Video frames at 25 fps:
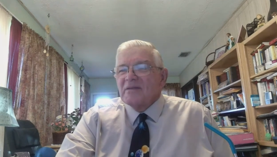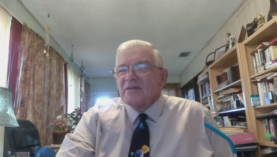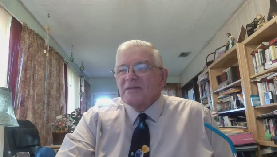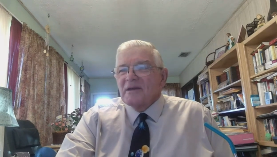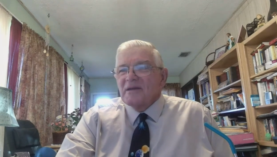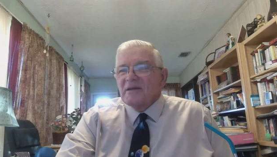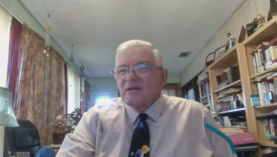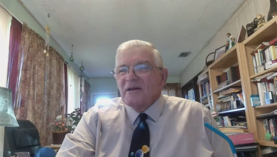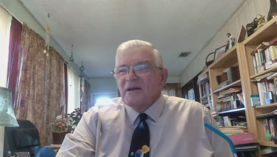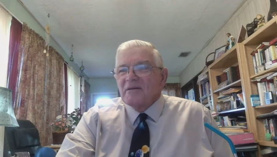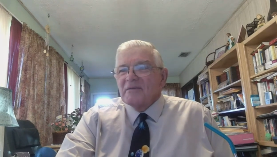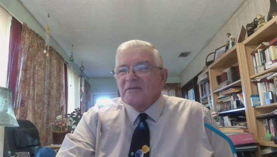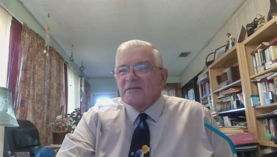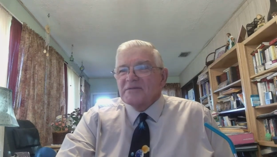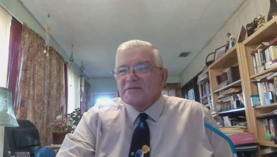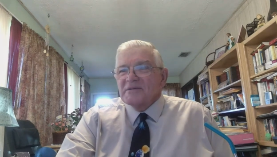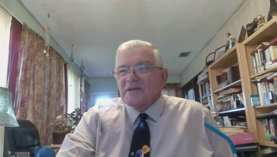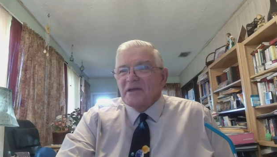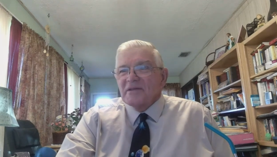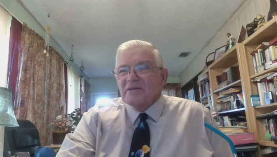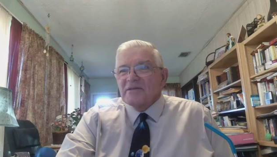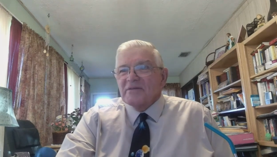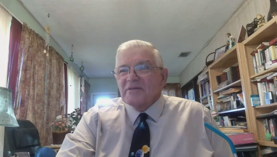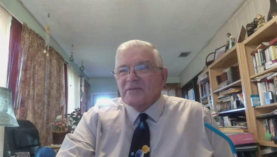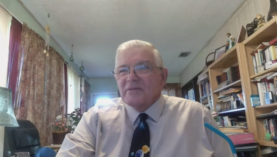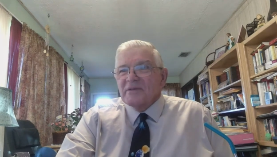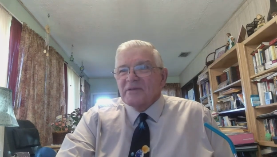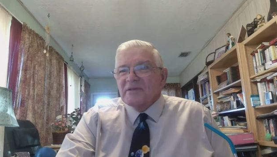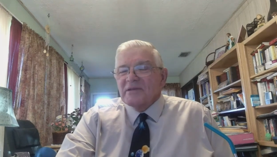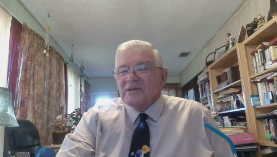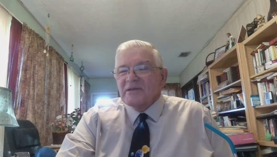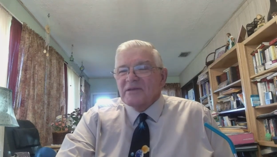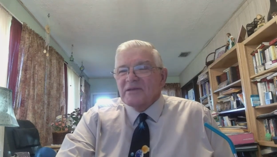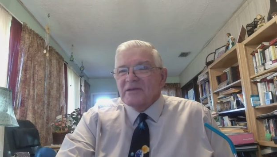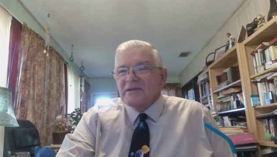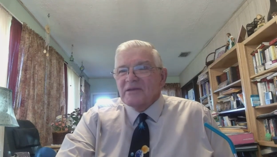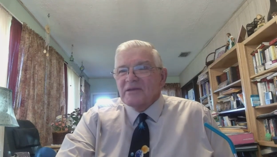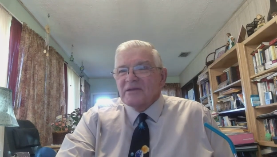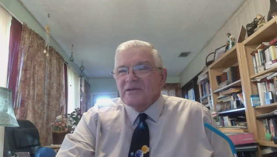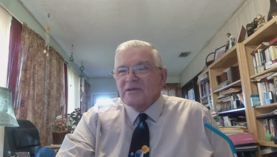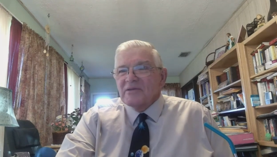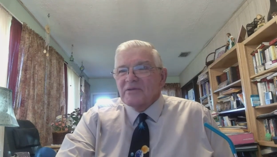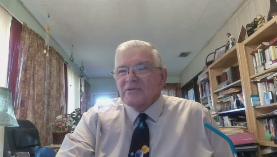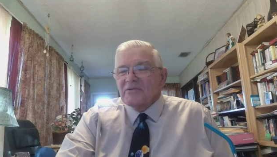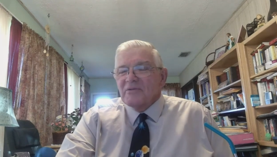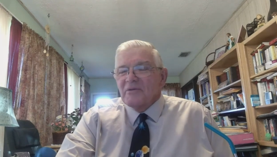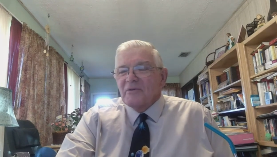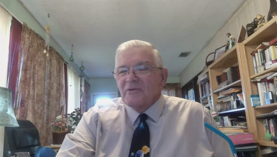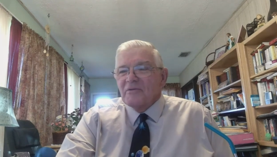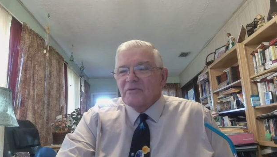that God is ultimately in
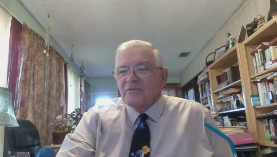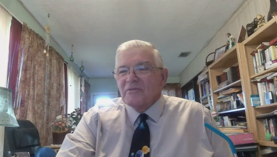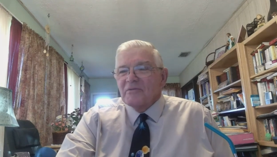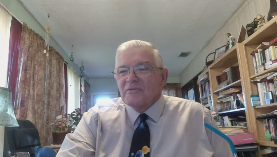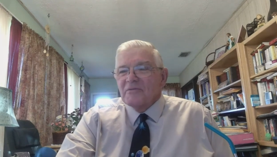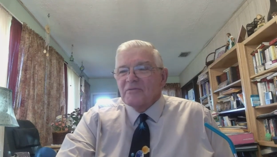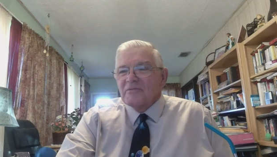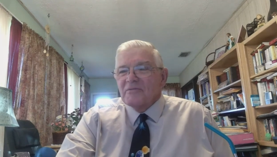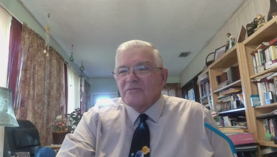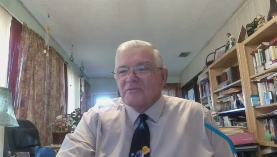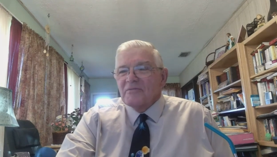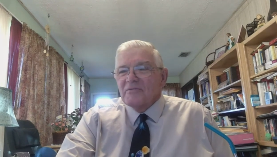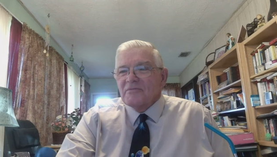control.